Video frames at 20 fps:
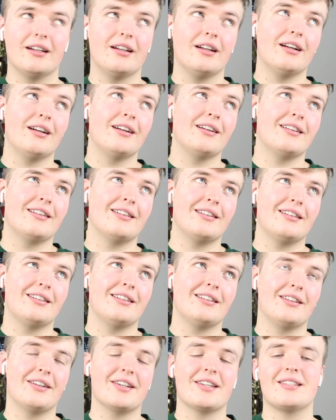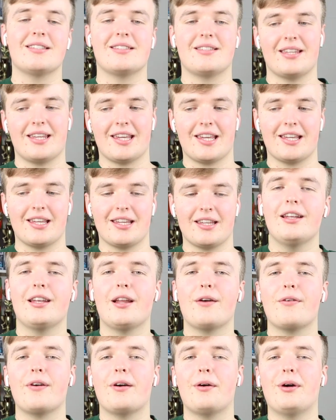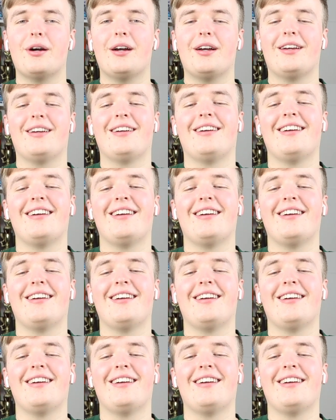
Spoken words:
I see. Love how.